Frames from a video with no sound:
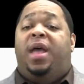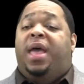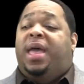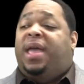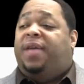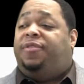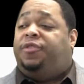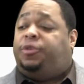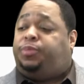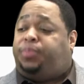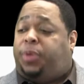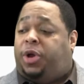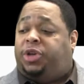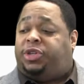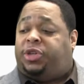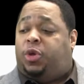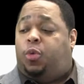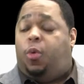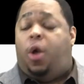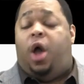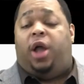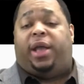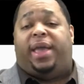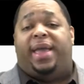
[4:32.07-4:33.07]
and this person
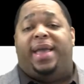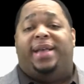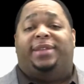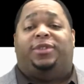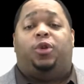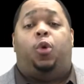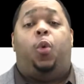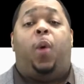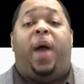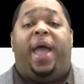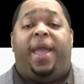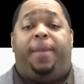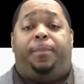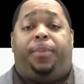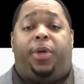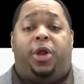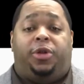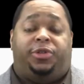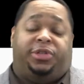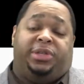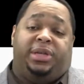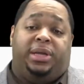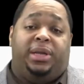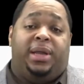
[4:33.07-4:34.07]
walking is a white
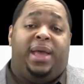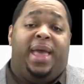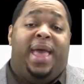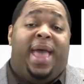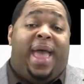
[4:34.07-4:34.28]
person.